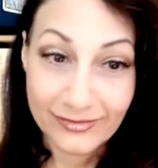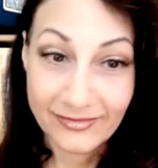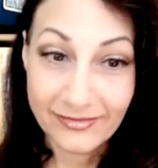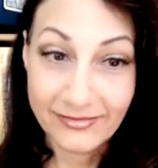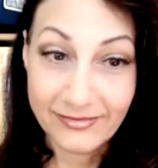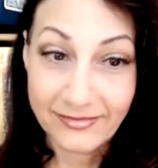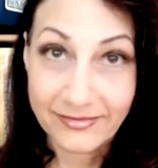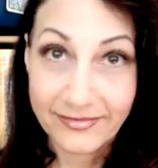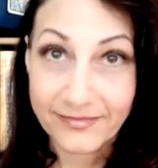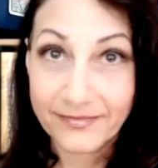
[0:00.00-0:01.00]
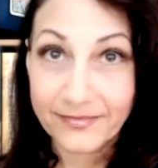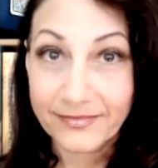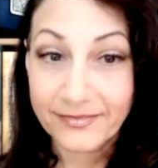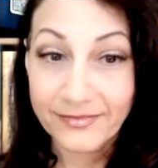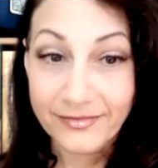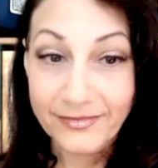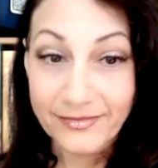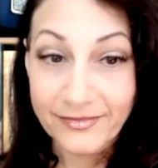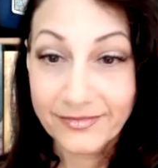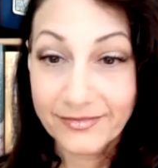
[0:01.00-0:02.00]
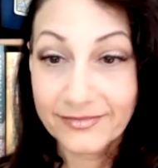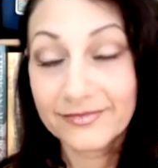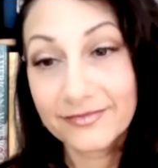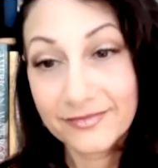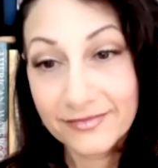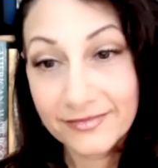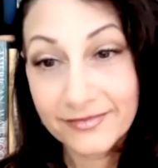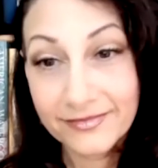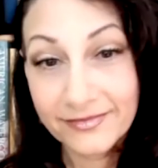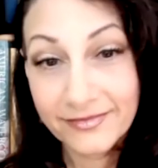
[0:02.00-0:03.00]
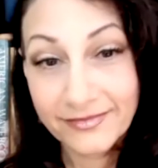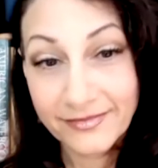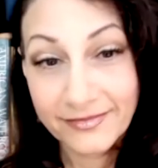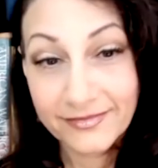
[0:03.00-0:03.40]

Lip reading: This person isn't speaking.